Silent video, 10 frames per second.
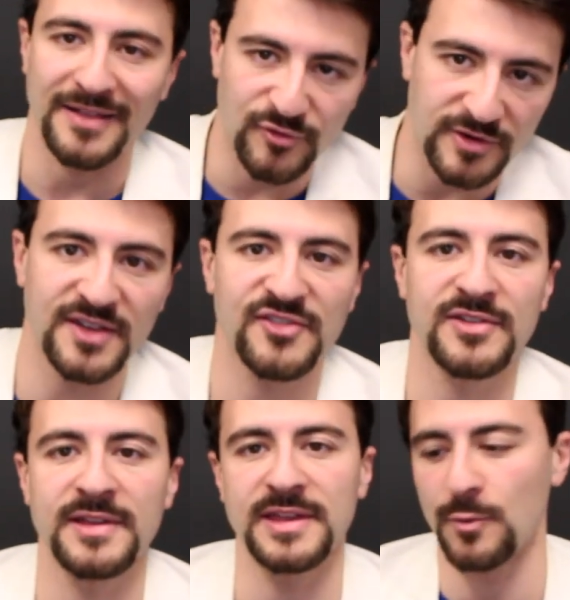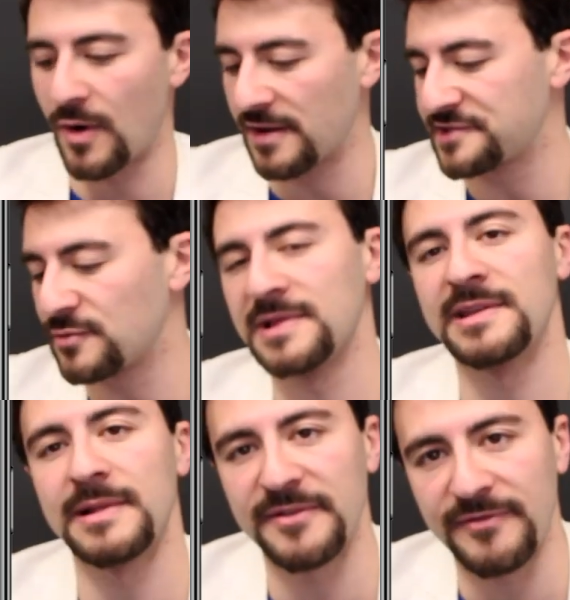traditionally you want to swim a
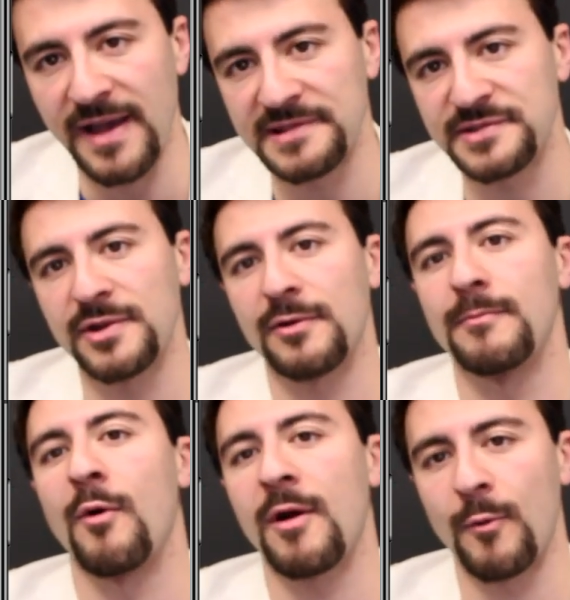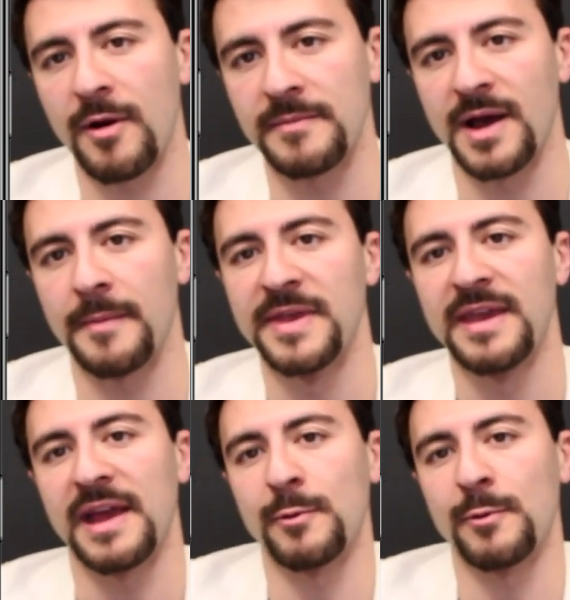little bit faster, you're more warmed up,